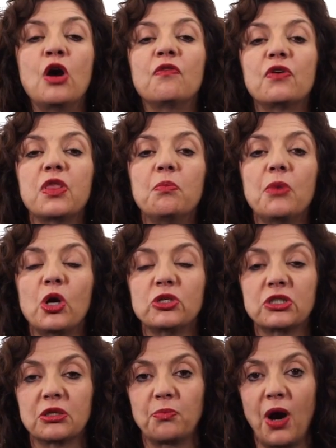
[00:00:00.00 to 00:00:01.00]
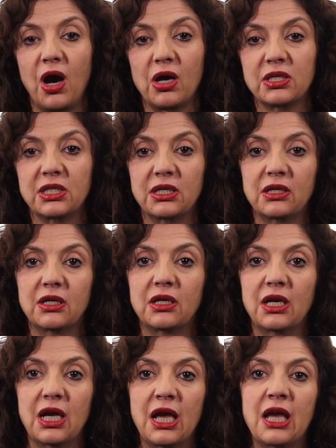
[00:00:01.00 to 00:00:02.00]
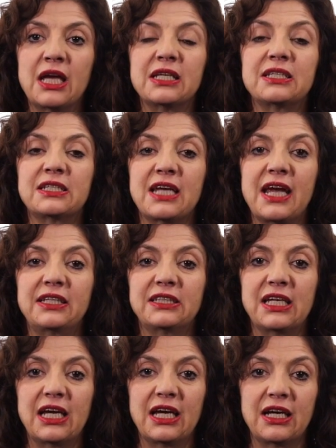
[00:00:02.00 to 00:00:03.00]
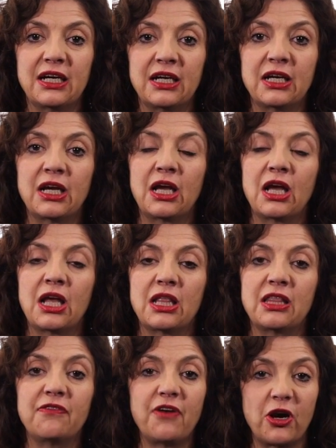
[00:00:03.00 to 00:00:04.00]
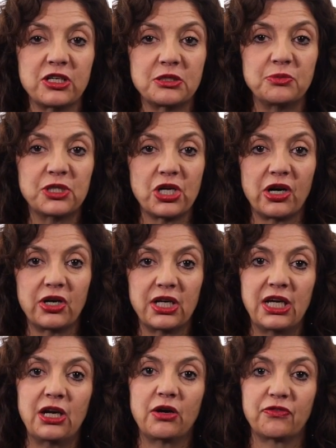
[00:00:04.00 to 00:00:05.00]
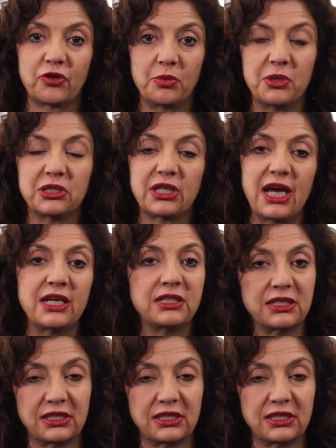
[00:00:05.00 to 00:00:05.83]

For the most part, states hear the vast majority of criminal cases,